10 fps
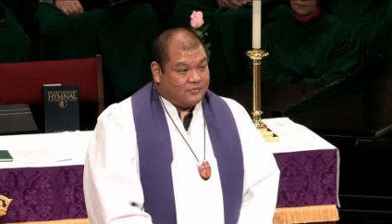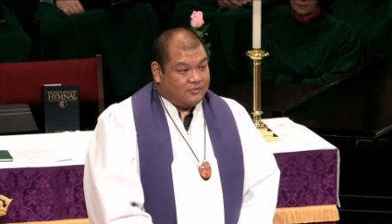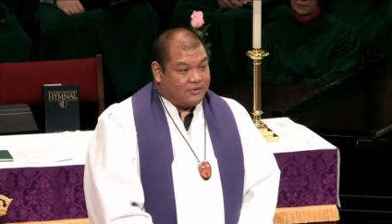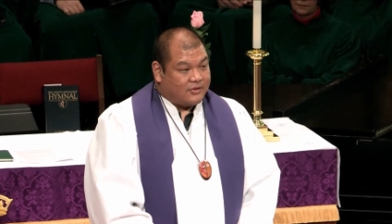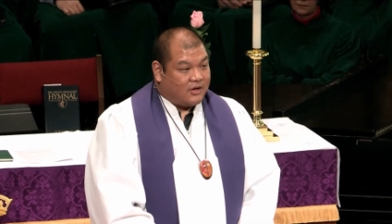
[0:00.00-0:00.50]

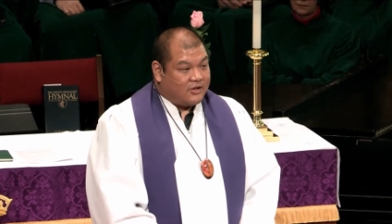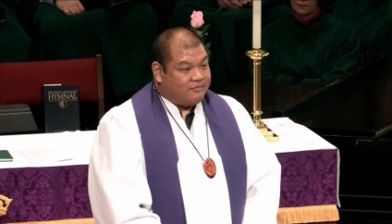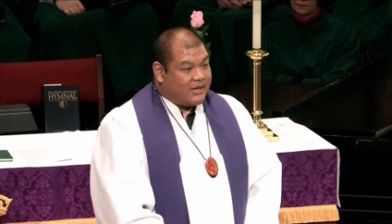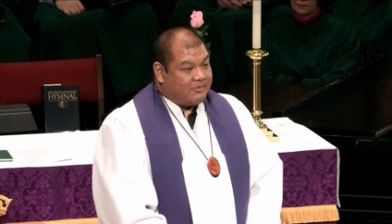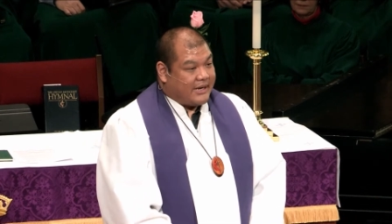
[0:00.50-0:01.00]
With all of
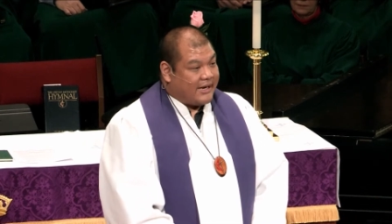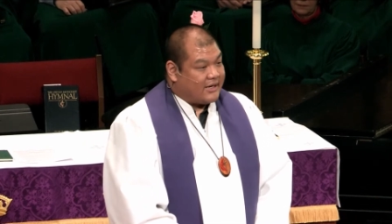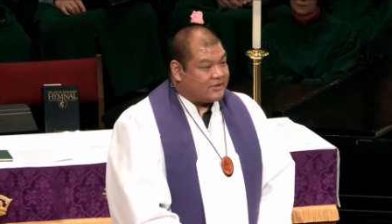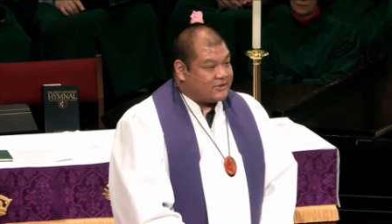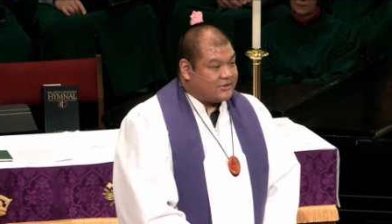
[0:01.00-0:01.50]
my
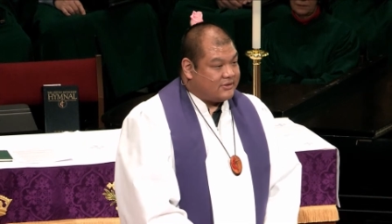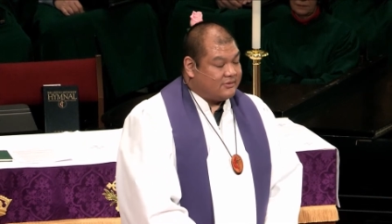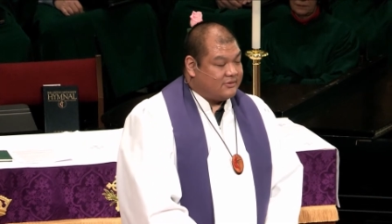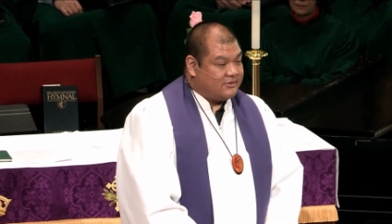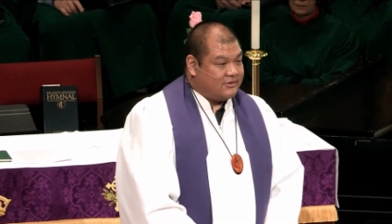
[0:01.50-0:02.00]
past,
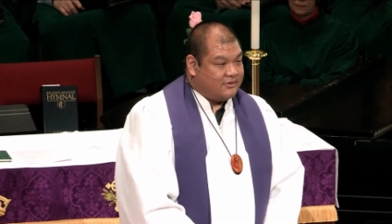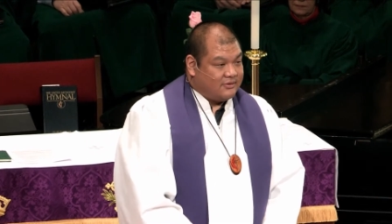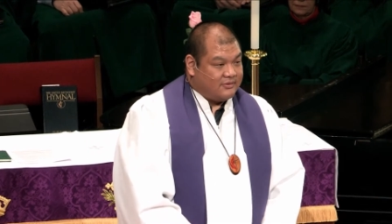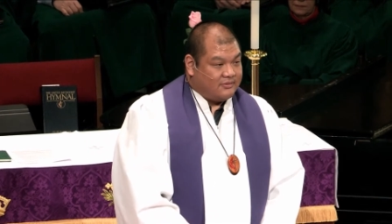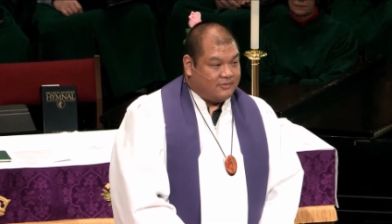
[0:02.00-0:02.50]

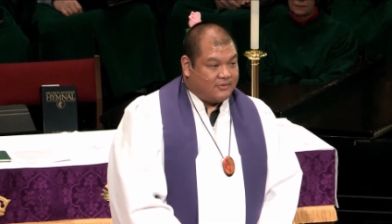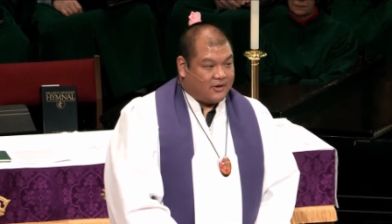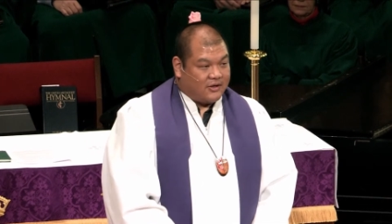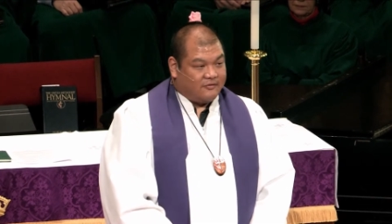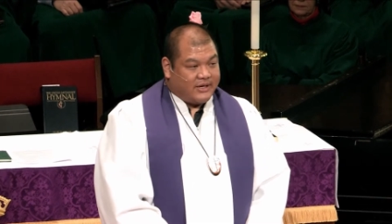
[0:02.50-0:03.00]
with
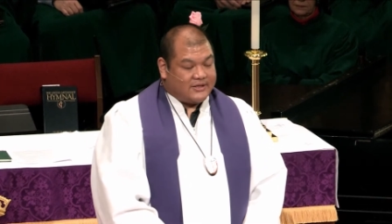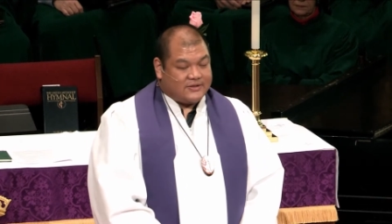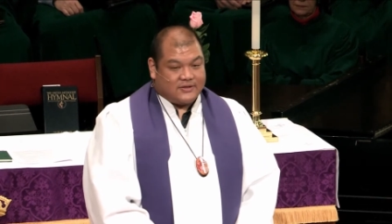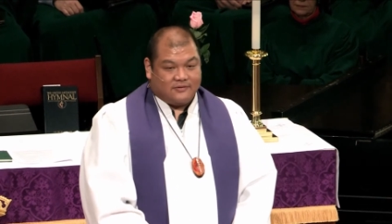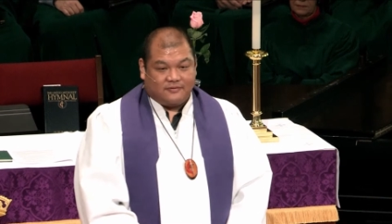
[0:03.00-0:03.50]
all of my
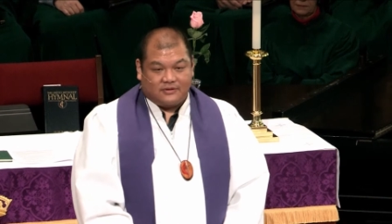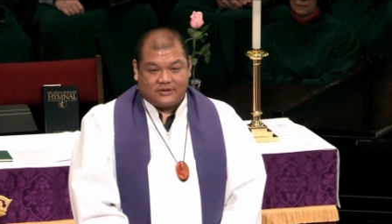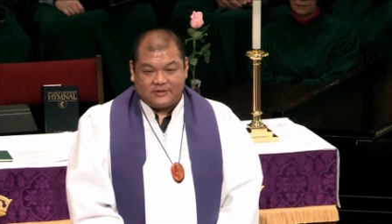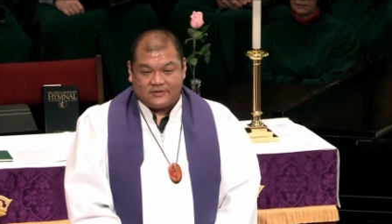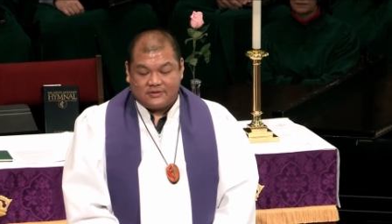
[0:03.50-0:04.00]

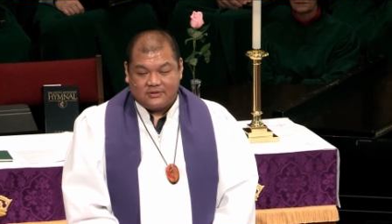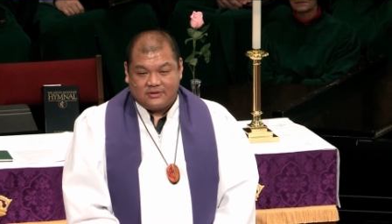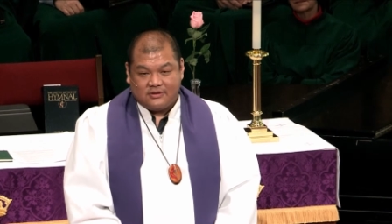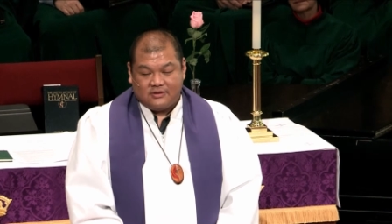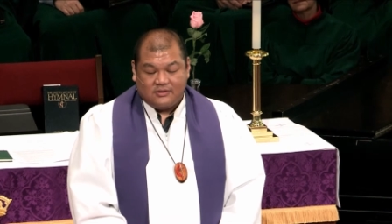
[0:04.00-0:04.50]
sinfulness,
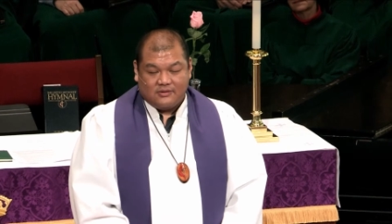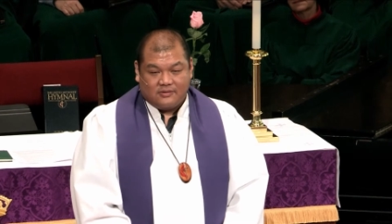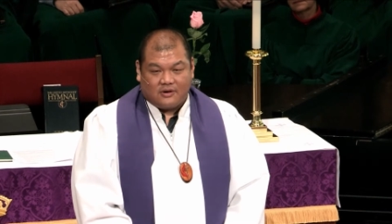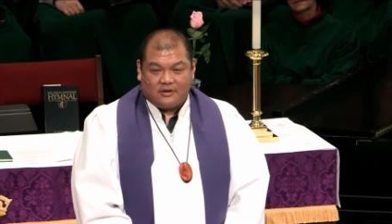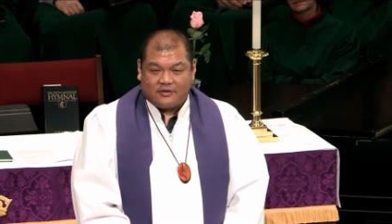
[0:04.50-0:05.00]

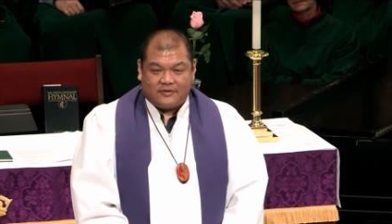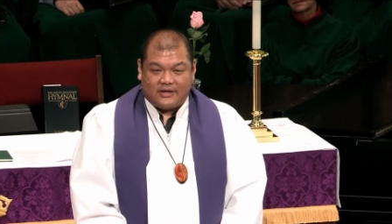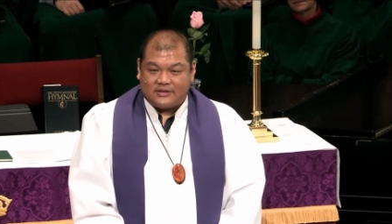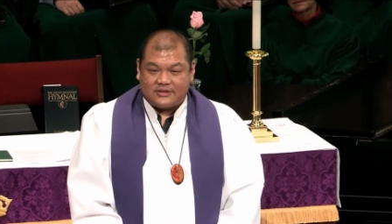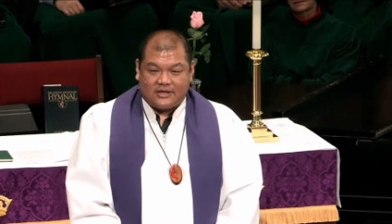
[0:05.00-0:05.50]
with all the
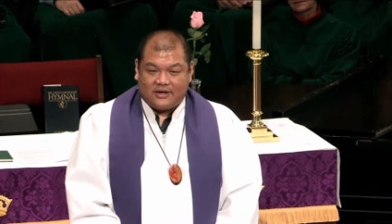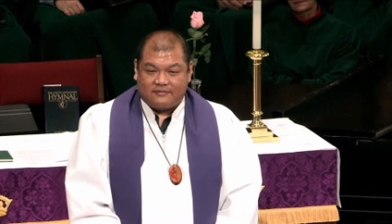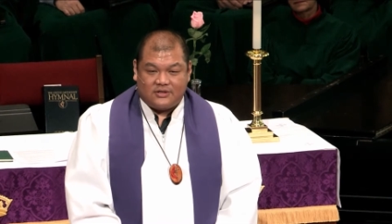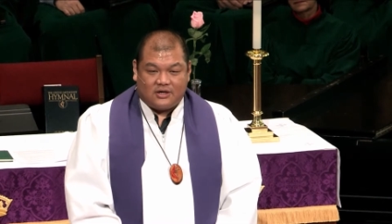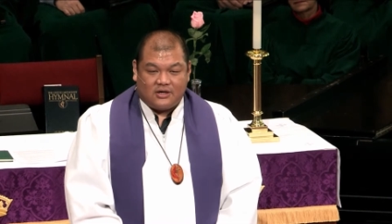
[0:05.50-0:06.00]
things that
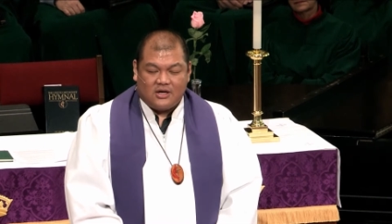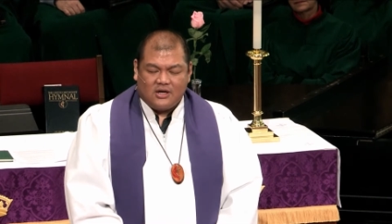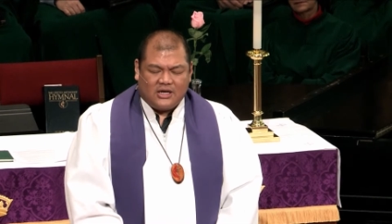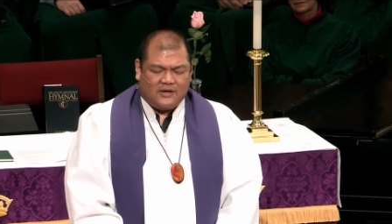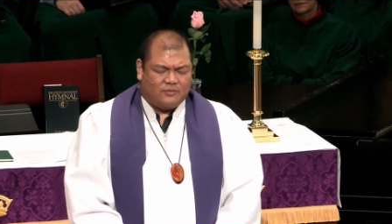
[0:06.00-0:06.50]
I've done,
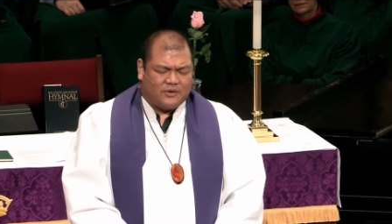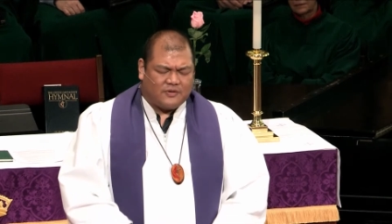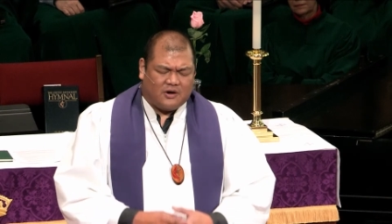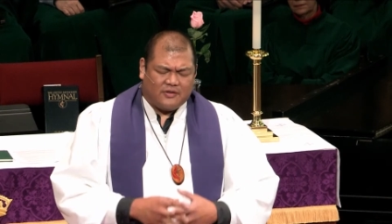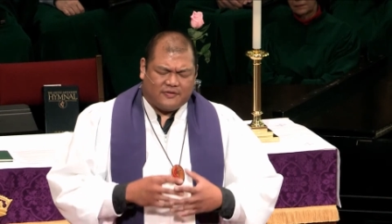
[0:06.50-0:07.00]
even with
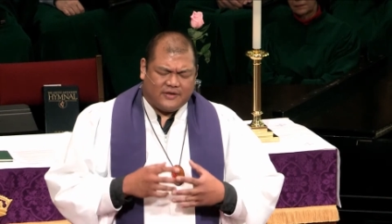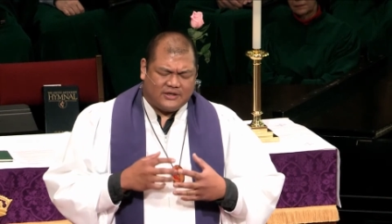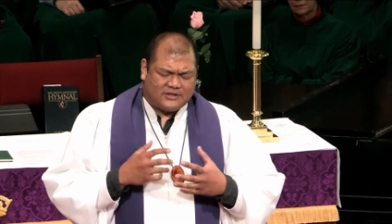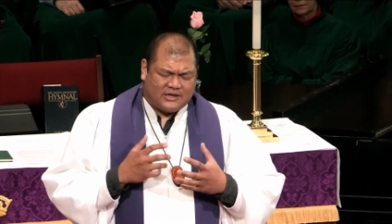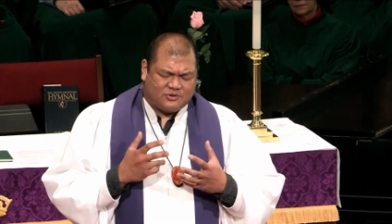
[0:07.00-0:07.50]
all the
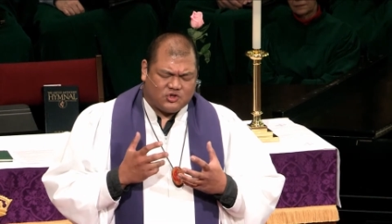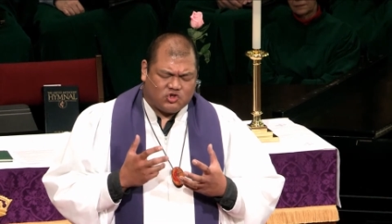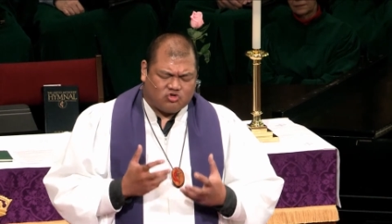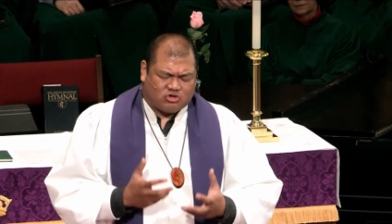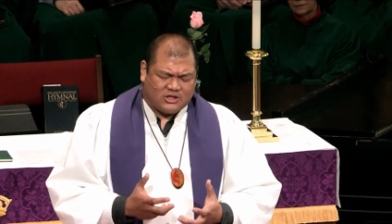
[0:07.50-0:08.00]
things that I'm
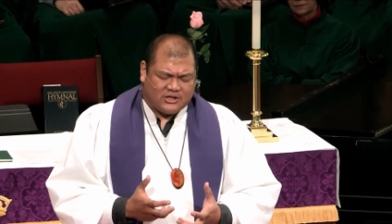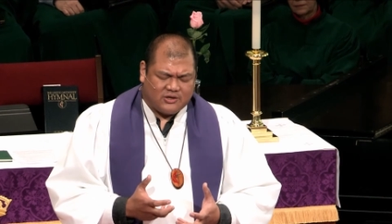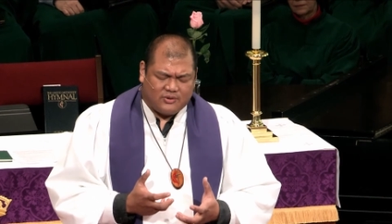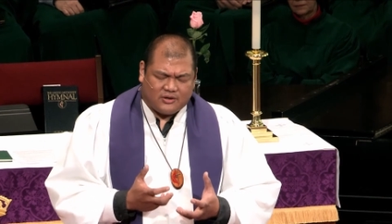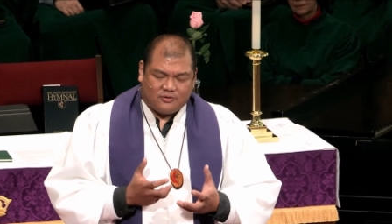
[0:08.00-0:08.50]

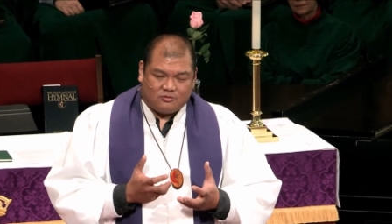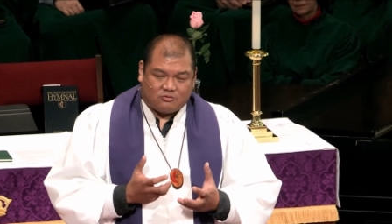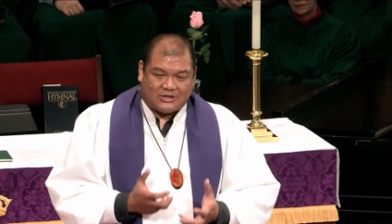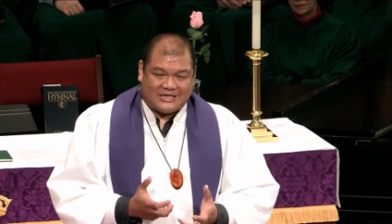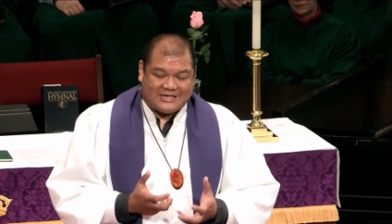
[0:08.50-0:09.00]
struggling with
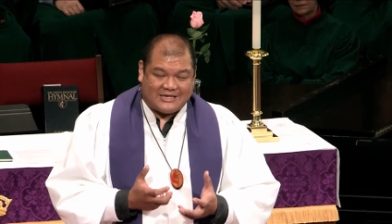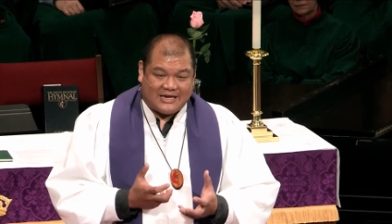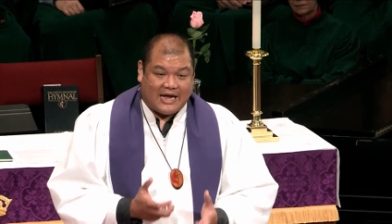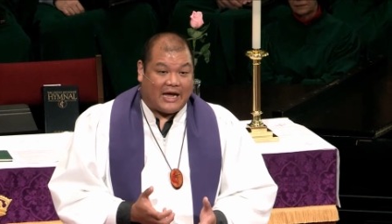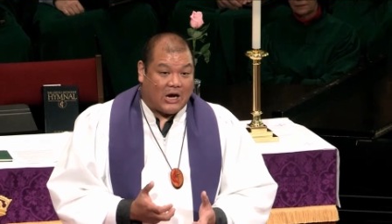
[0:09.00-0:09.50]
right
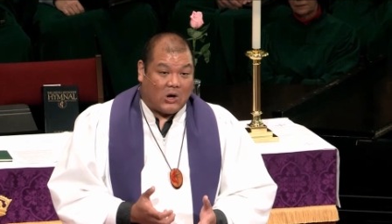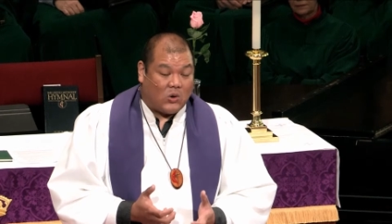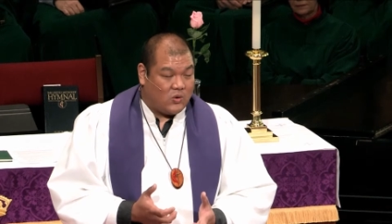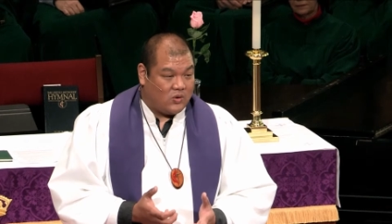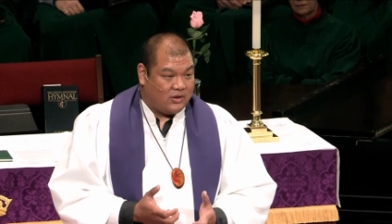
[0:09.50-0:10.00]

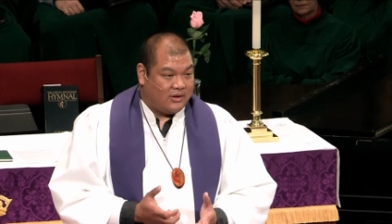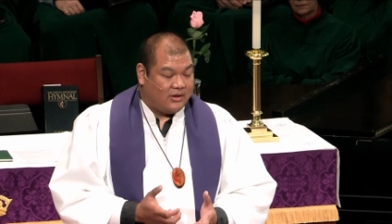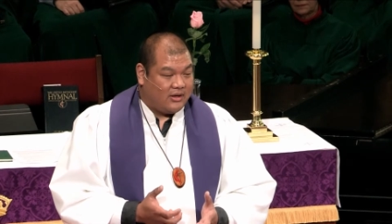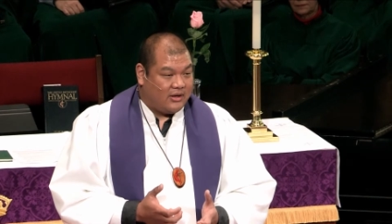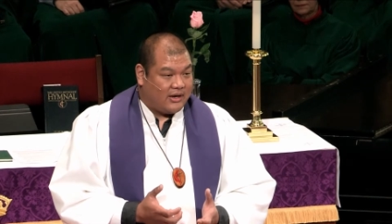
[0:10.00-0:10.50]
now.
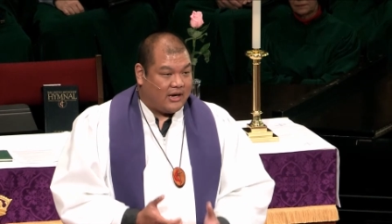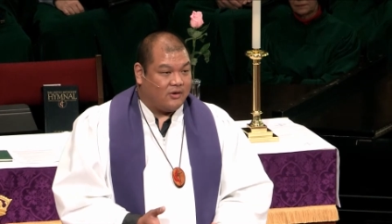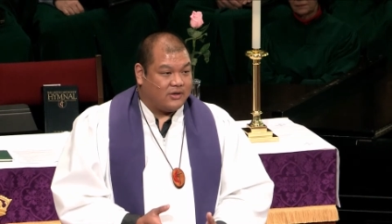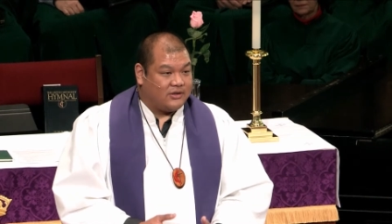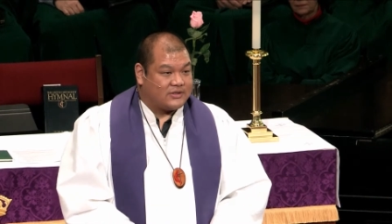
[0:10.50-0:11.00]
How
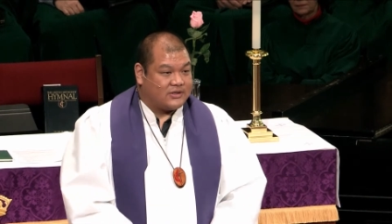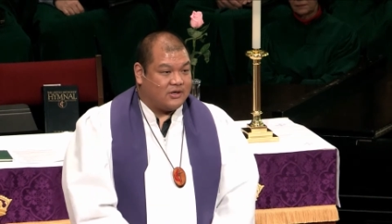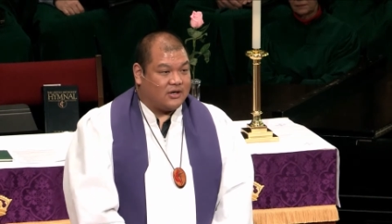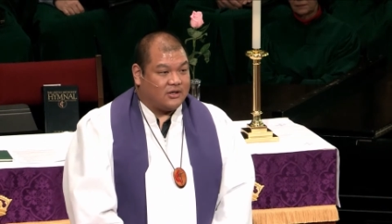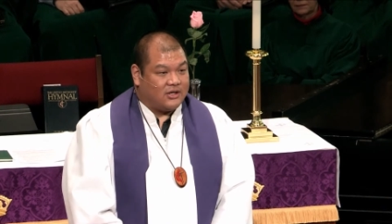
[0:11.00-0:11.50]
can this
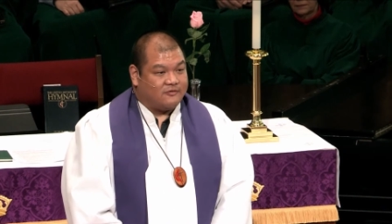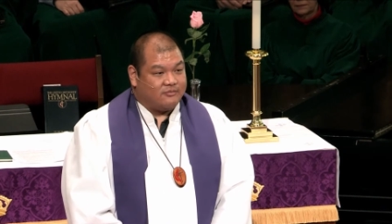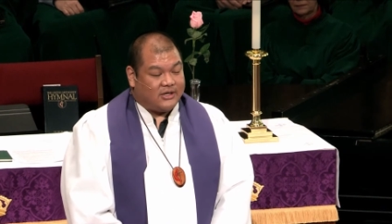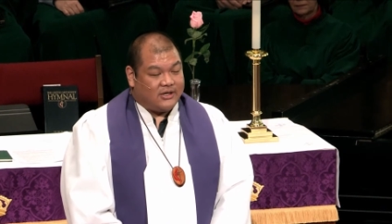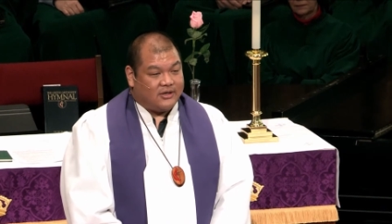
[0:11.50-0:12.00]
God love
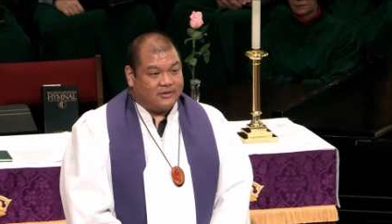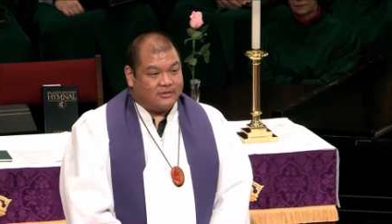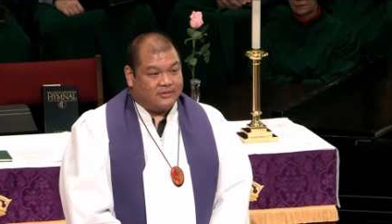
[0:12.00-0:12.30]
me?